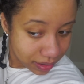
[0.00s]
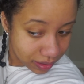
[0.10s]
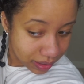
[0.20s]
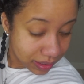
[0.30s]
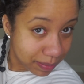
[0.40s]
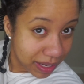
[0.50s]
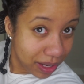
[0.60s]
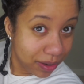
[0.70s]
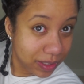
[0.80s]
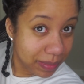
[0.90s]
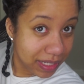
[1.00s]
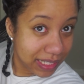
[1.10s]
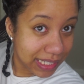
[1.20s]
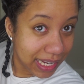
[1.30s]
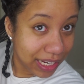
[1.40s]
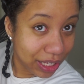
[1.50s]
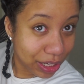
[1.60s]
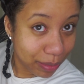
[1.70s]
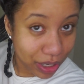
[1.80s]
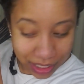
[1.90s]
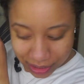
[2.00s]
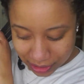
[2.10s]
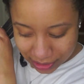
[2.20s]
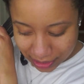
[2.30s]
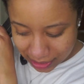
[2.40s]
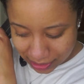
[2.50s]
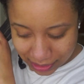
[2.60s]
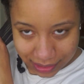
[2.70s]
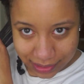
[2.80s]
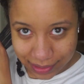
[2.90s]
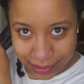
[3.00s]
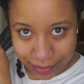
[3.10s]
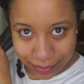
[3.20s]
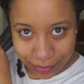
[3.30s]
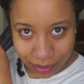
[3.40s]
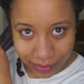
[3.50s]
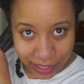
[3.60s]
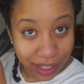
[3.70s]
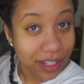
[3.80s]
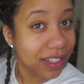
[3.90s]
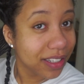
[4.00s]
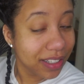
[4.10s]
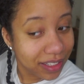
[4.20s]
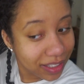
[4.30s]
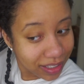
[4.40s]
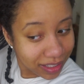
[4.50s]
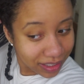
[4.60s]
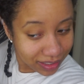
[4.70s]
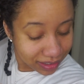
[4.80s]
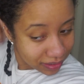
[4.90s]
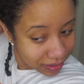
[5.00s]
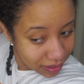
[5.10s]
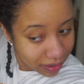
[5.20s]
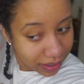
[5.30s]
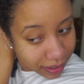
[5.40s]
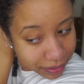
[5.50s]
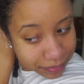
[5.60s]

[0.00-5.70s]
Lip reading: This is my ultimate detangler brush that is full of hair. Okay.